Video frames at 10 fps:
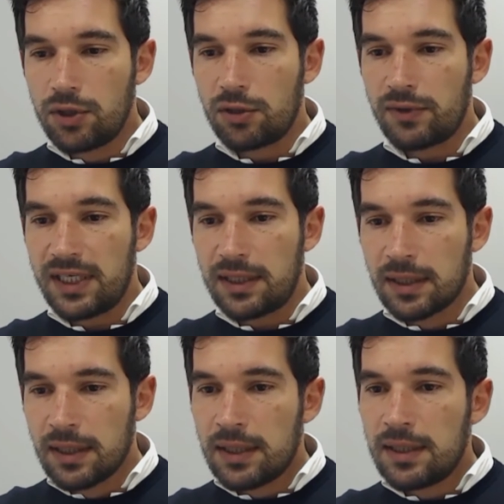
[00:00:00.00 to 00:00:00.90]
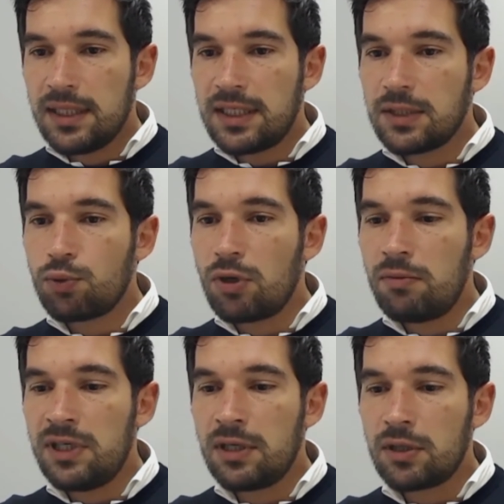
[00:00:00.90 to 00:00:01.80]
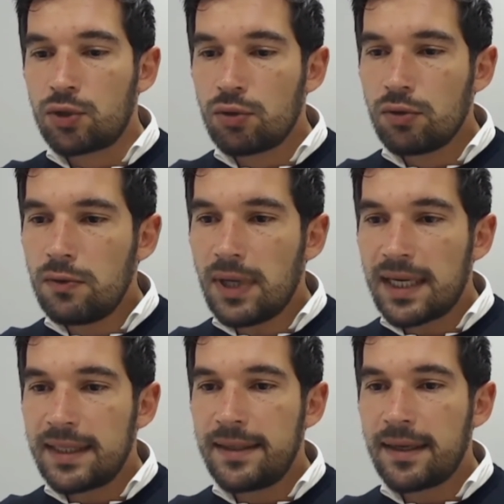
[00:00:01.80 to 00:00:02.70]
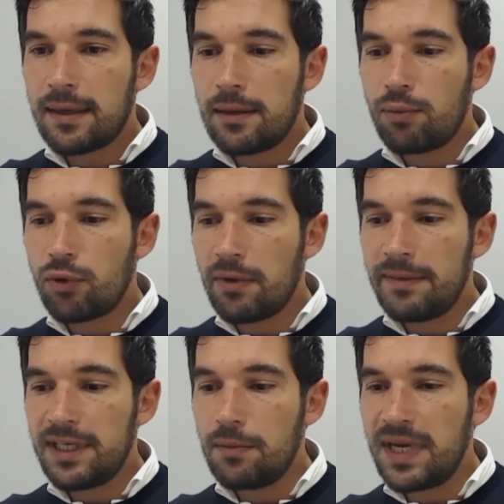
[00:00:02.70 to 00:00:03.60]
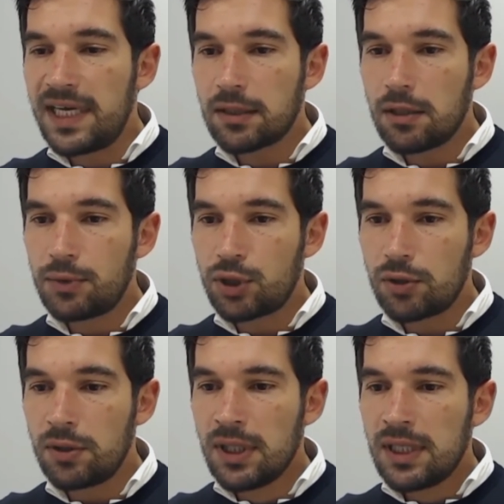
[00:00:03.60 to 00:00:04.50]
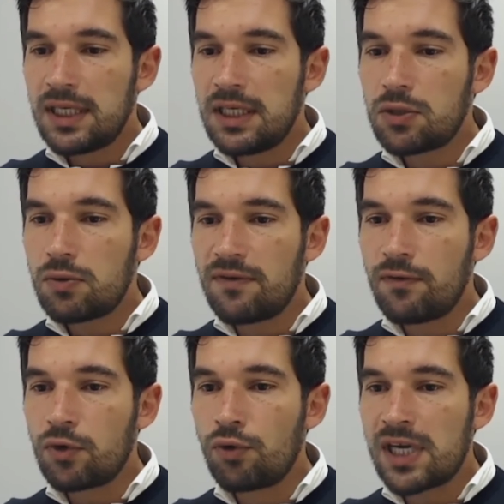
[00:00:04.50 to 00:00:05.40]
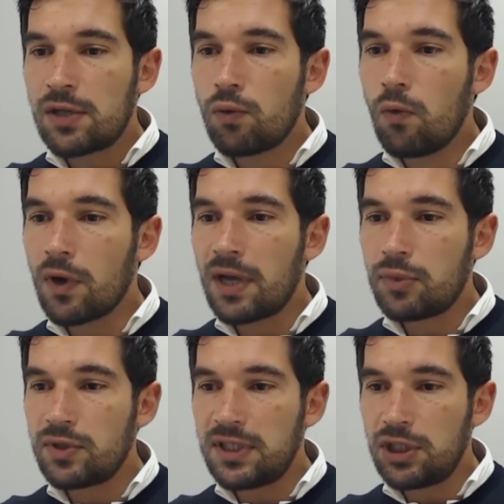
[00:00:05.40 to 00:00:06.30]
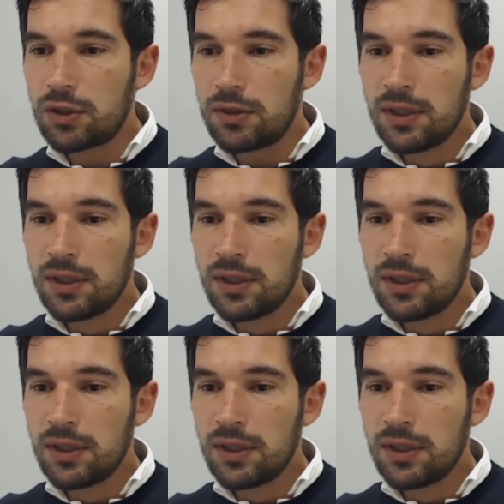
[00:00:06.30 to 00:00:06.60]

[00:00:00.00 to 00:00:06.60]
rate. This is probably not true, and probably the best option is to have a great wall apposition.